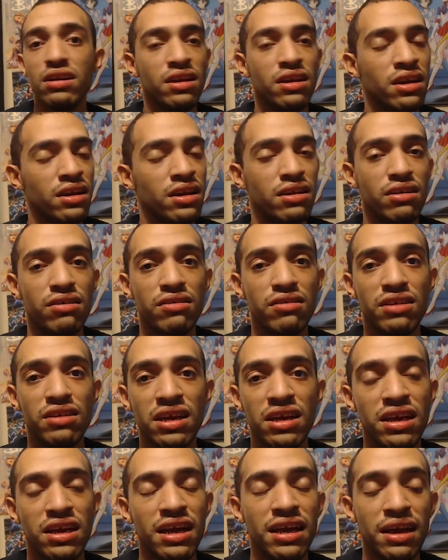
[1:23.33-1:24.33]
you know,
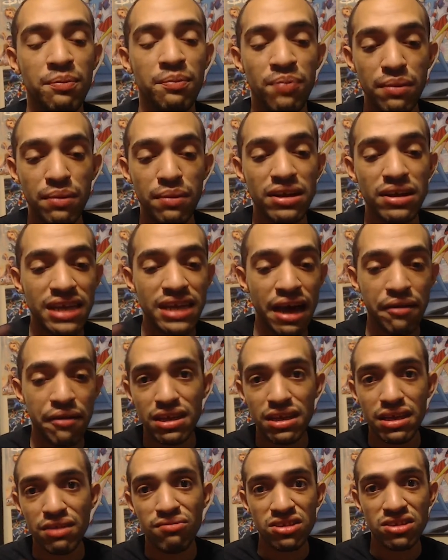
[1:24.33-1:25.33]
pretty much
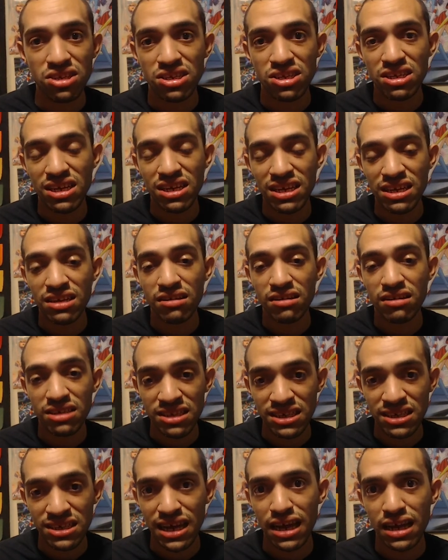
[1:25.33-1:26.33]
everything was, you know, the
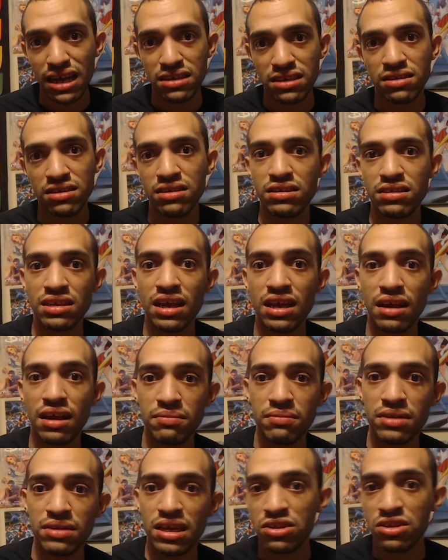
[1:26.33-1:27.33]
same, just
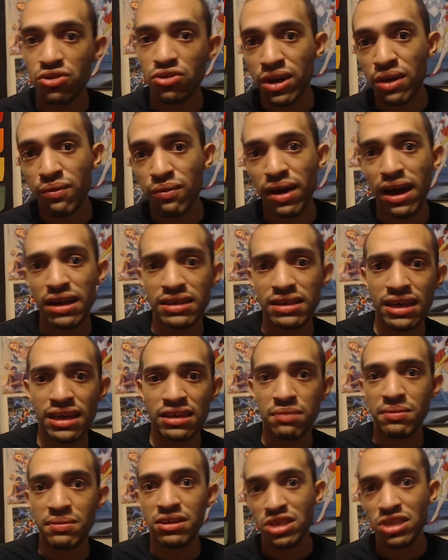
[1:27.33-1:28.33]
story-wise has
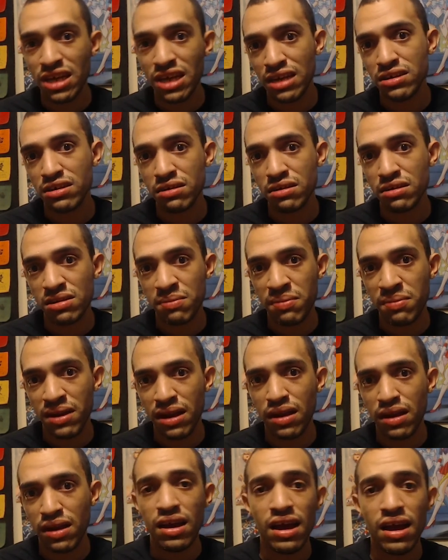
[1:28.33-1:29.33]
been changed up a
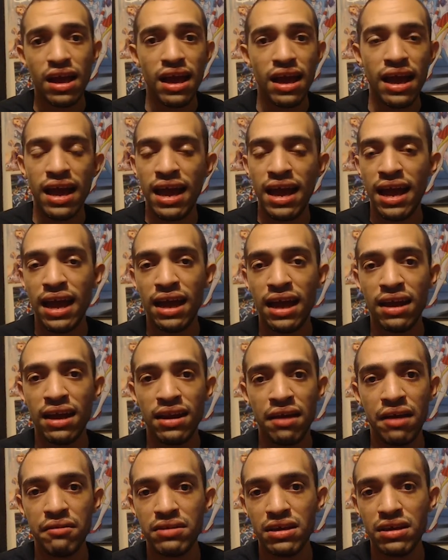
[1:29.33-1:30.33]
bit, and
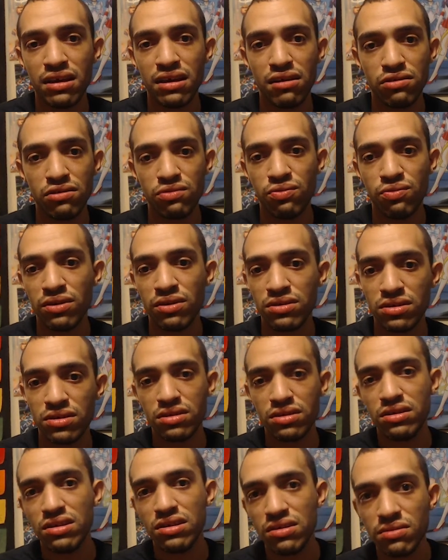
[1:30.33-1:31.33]
everything else was
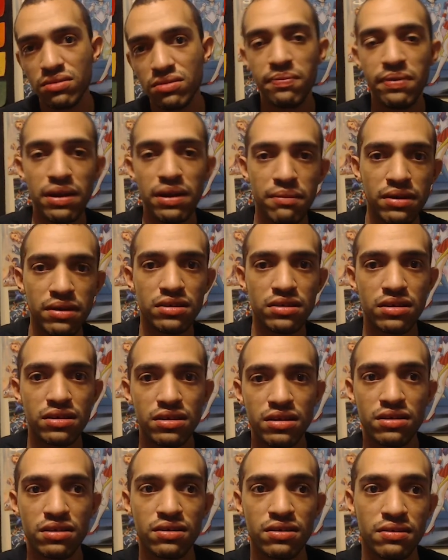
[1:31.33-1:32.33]
just, you know, pretty much,
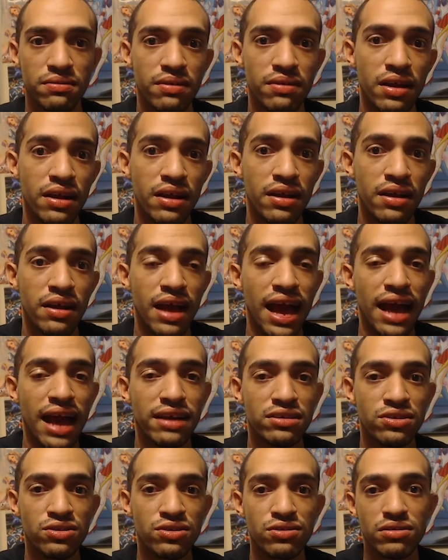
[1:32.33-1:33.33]
you know,
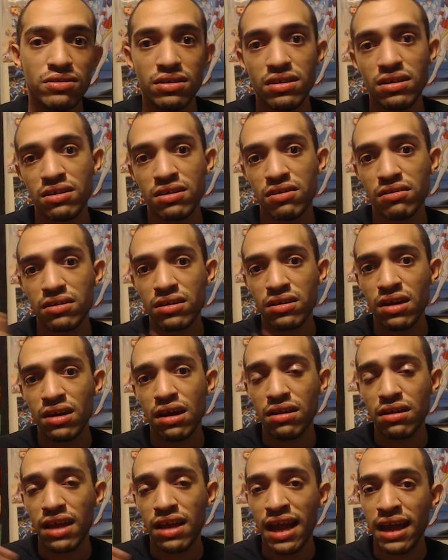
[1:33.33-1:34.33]
had to, you know,
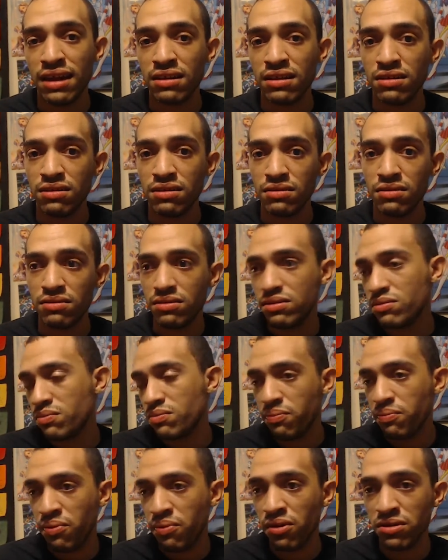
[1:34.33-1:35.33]
cut and
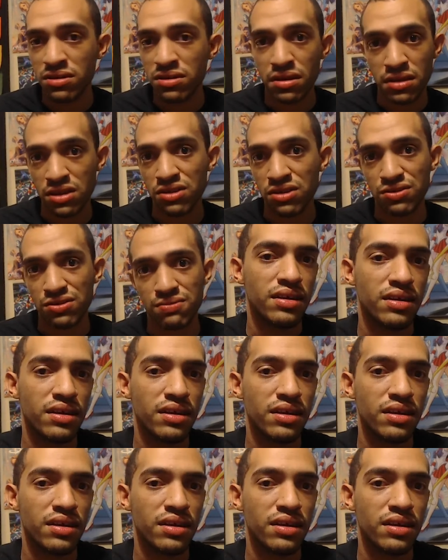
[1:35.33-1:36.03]
put something new.